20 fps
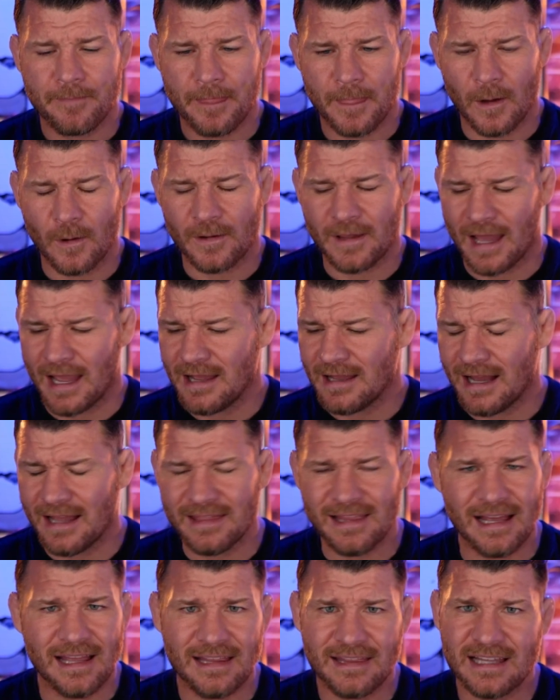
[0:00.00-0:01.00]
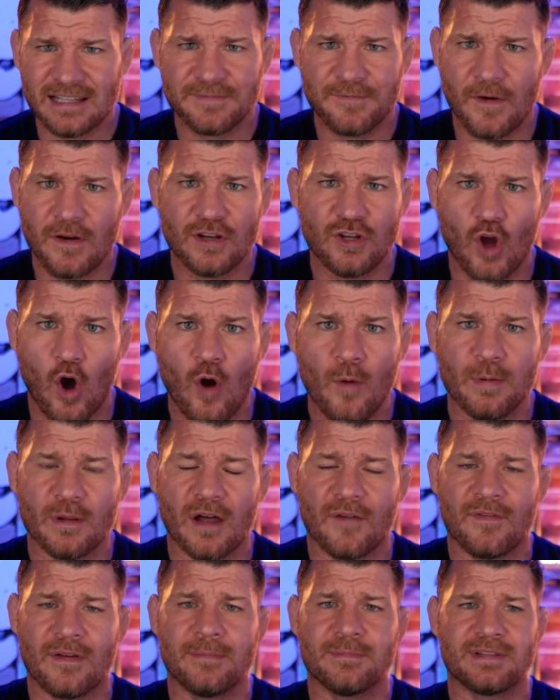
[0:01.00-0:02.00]
Okay. And that's very noble
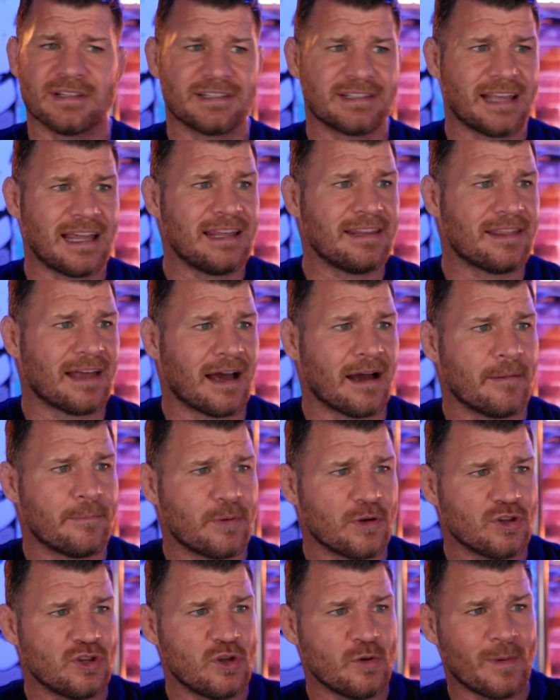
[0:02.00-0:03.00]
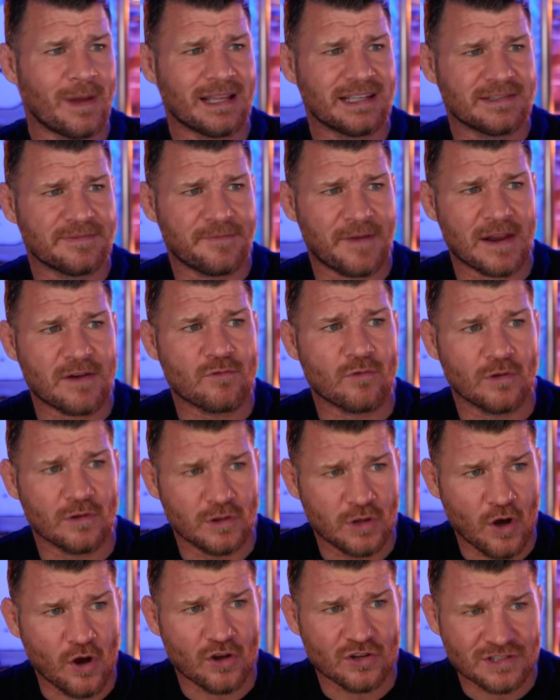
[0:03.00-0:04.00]
of him to say that. But US federal
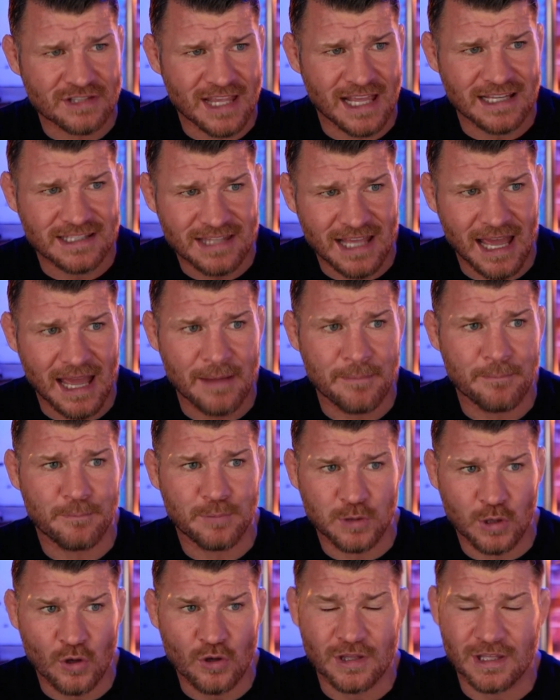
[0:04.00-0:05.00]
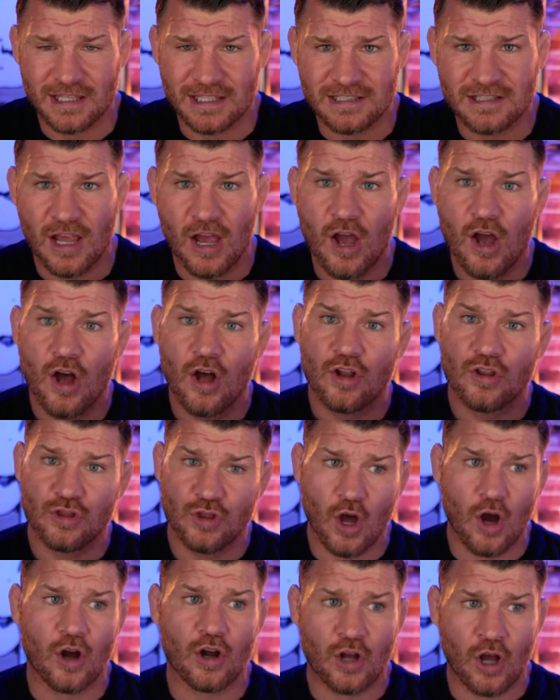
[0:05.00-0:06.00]
law states that employees,
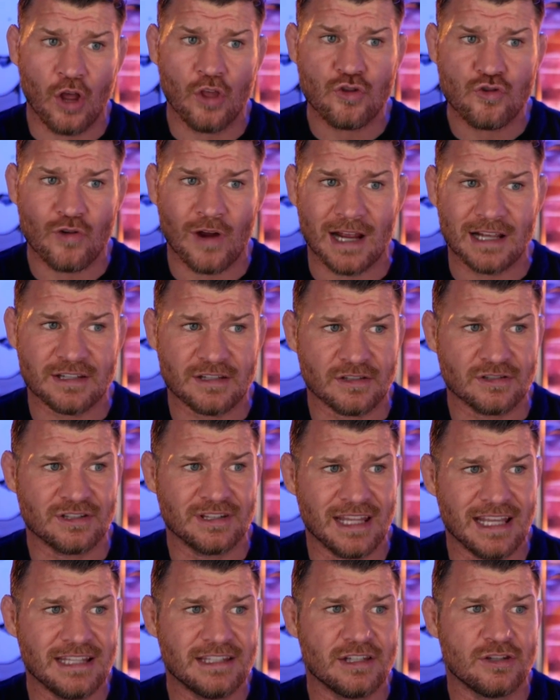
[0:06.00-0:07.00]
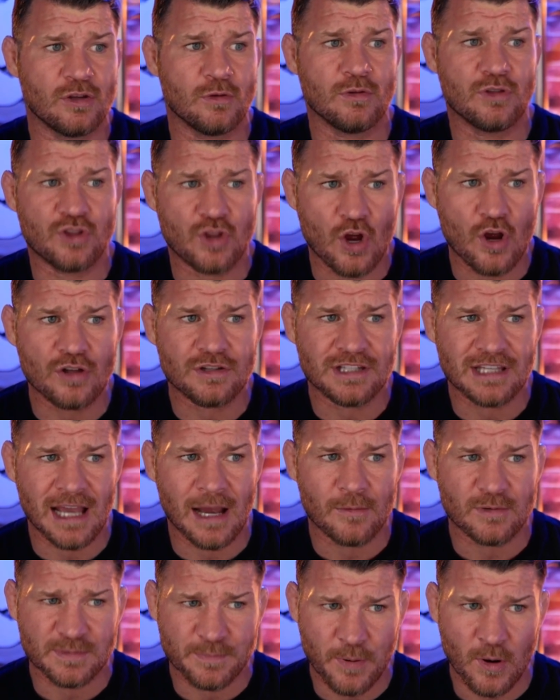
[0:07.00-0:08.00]
not contractors, need to do 30
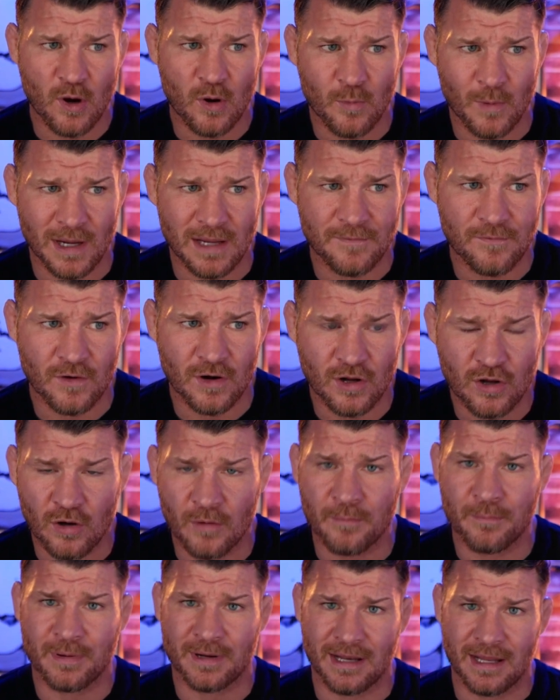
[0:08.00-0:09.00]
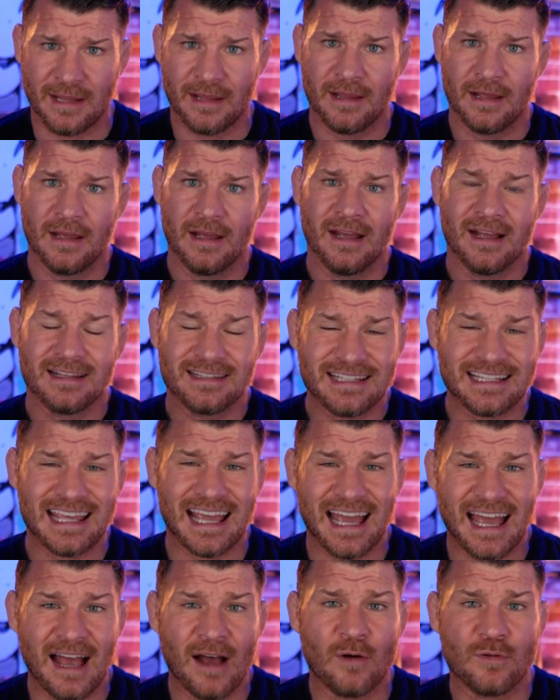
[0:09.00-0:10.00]
hours per week for a company to
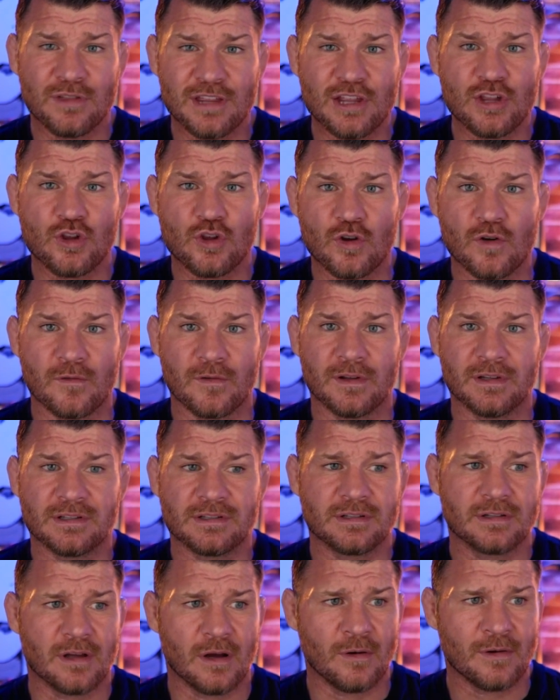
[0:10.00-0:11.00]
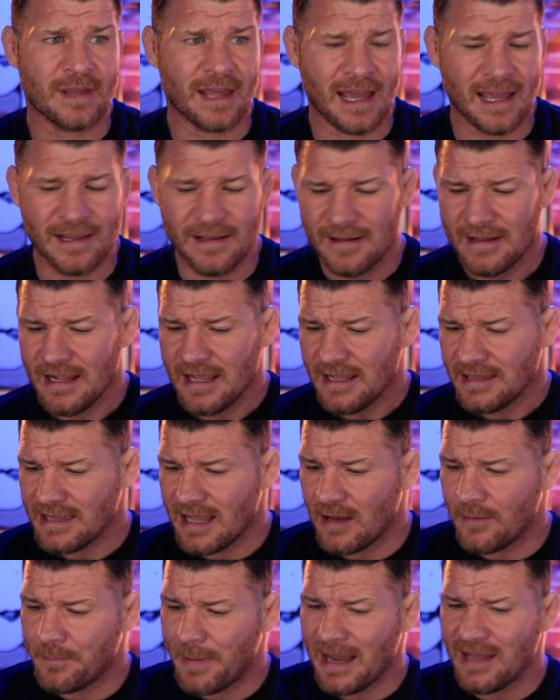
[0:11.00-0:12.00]
get health insurance. Okay.
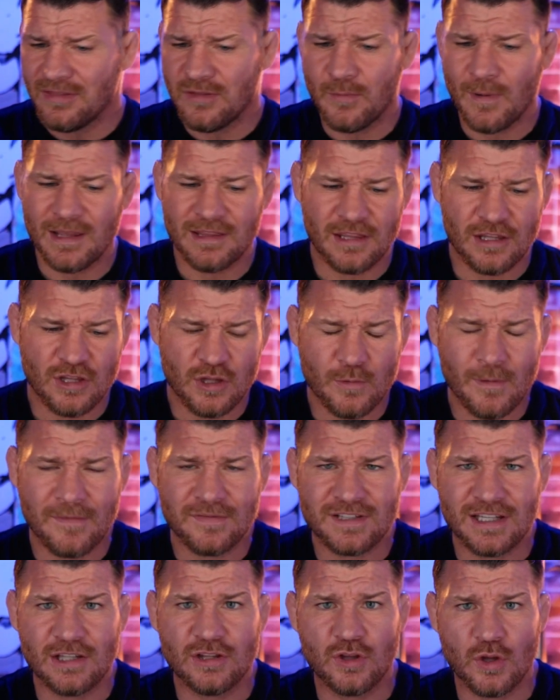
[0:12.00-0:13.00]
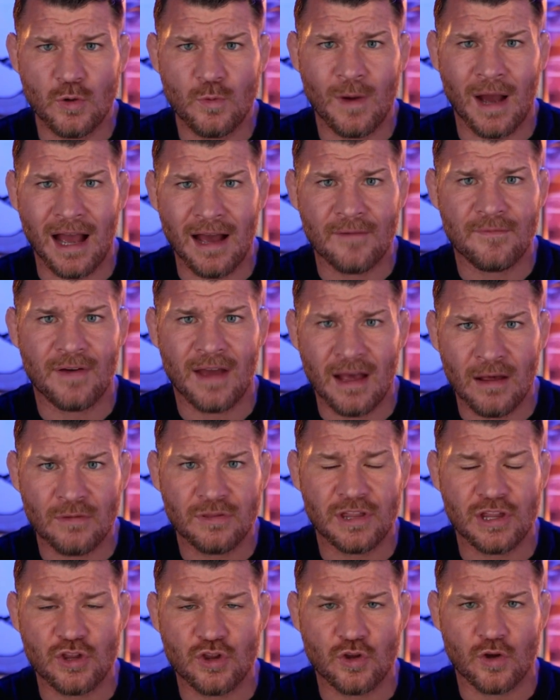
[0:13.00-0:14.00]
Now, by the way, the UFC do have health
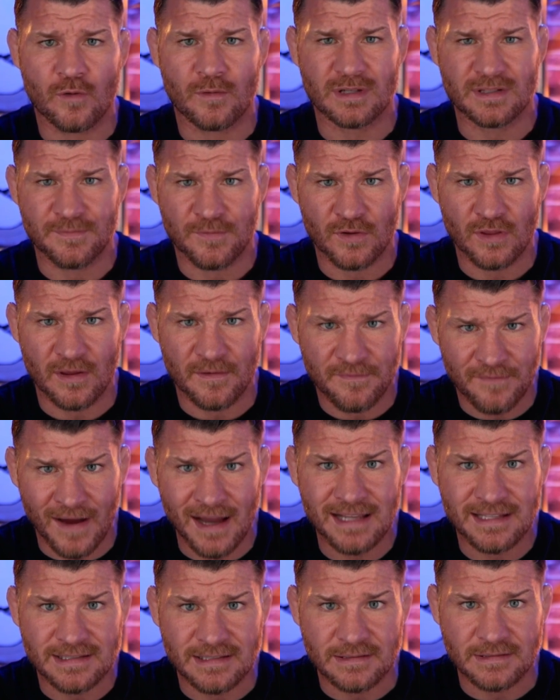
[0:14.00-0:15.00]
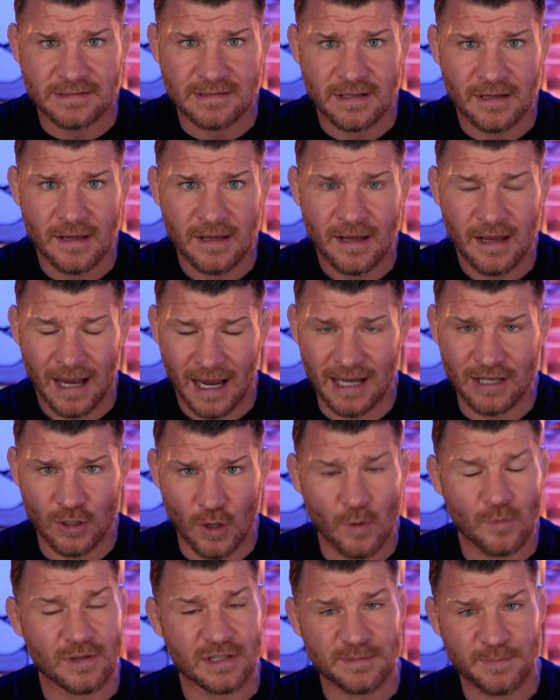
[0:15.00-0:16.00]
insurance for the fighters. I
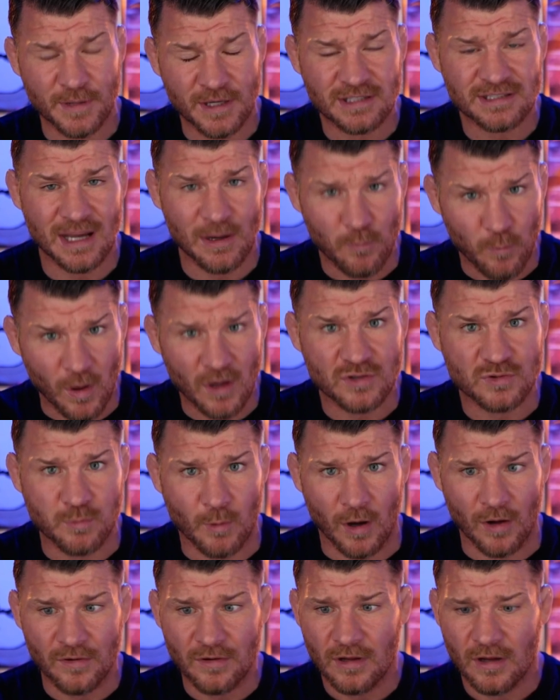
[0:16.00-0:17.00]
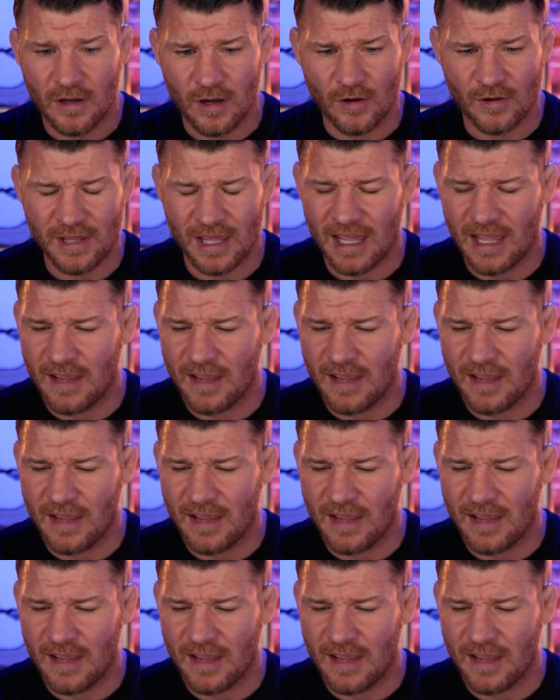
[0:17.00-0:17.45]
know this because I was one. Okay.